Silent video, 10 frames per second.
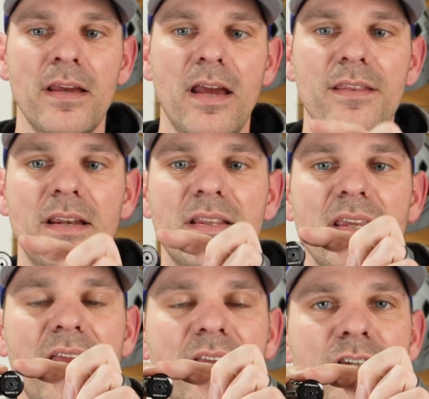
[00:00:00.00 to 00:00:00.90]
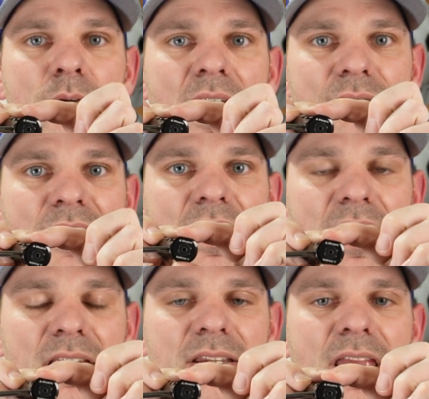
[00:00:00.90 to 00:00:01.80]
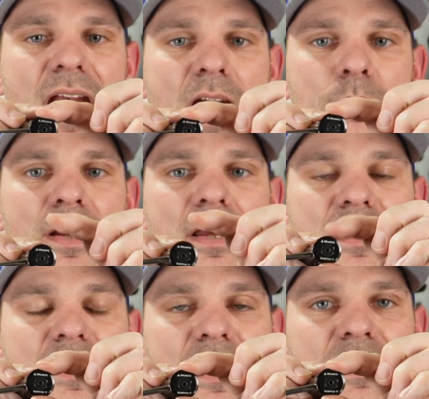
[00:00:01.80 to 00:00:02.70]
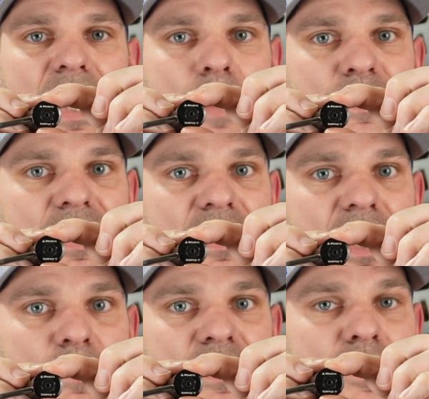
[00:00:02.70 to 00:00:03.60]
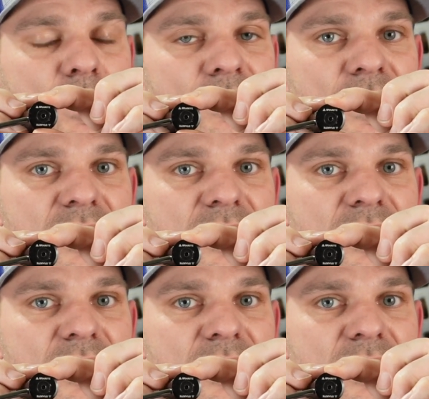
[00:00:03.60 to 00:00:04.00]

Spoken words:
And then at the end you have an end cap. This end cap is going to come in two different